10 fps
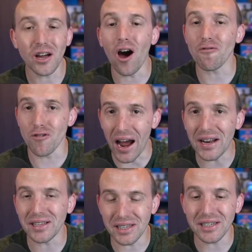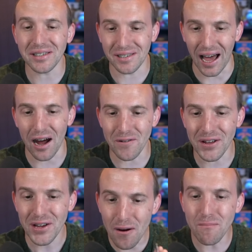start writing these
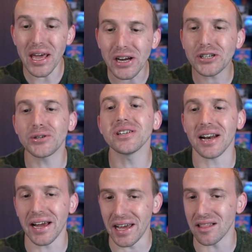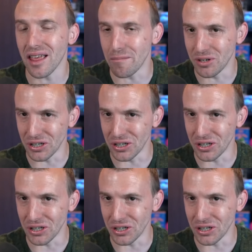down and make sure that I get them